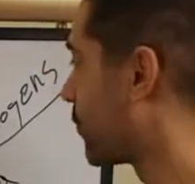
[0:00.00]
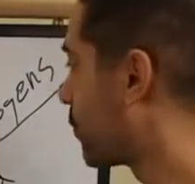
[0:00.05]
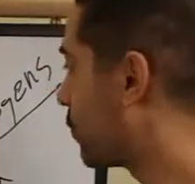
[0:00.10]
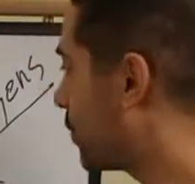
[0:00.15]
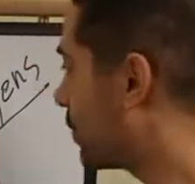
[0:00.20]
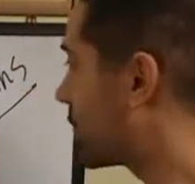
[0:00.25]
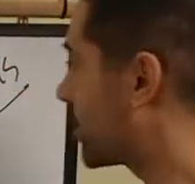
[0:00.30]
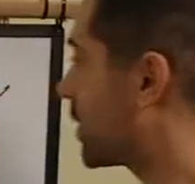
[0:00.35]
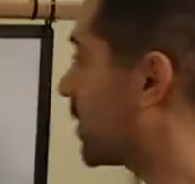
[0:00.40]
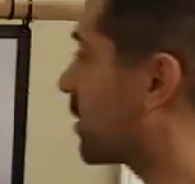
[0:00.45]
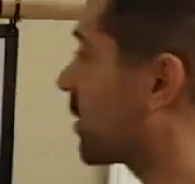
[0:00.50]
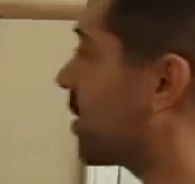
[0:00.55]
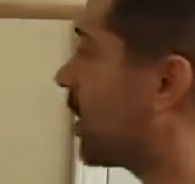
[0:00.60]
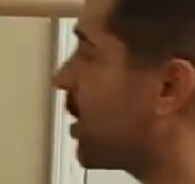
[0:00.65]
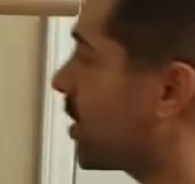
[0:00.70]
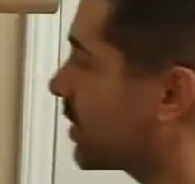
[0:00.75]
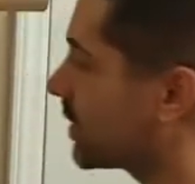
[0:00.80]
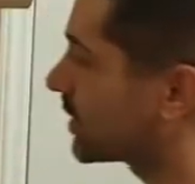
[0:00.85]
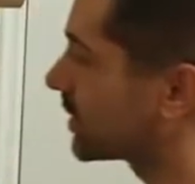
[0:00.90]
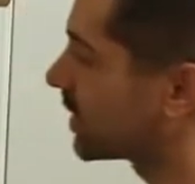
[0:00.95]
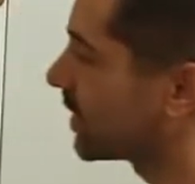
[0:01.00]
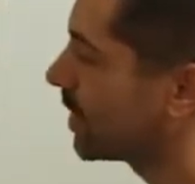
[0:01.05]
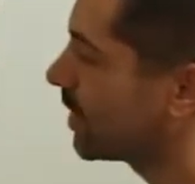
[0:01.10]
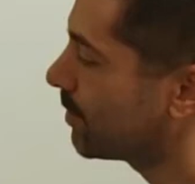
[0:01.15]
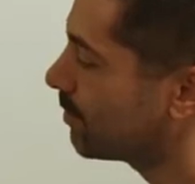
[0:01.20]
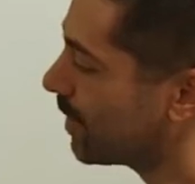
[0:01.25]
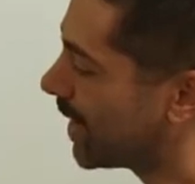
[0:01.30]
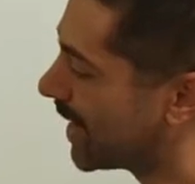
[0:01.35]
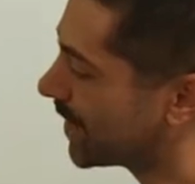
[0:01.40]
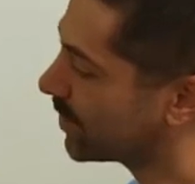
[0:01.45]
which can cause
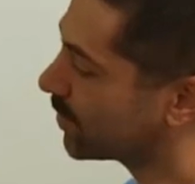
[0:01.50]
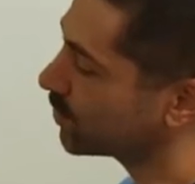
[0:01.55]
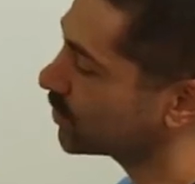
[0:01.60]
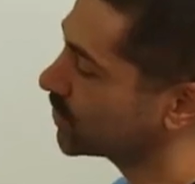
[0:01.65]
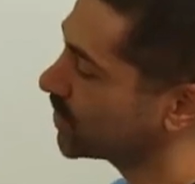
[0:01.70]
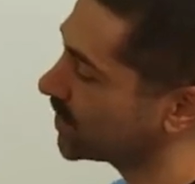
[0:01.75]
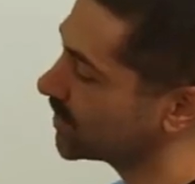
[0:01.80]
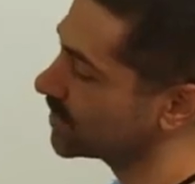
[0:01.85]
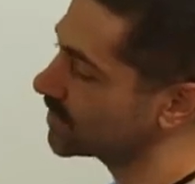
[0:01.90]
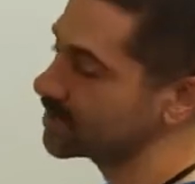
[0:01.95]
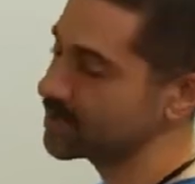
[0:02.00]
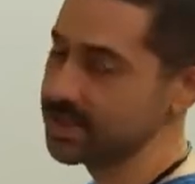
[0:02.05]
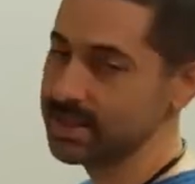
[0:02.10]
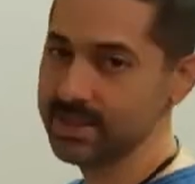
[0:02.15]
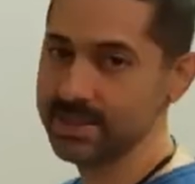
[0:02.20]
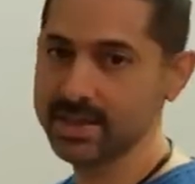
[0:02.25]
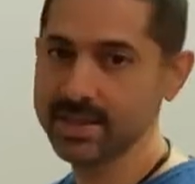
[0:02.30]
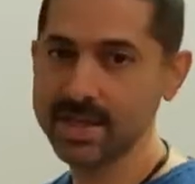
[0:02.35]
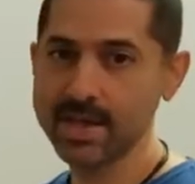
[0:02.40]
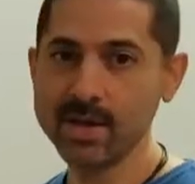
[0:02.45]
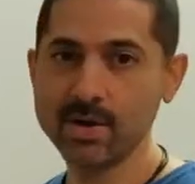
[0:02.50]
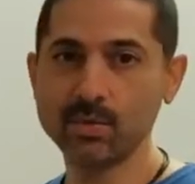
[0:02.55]
pathogenesis,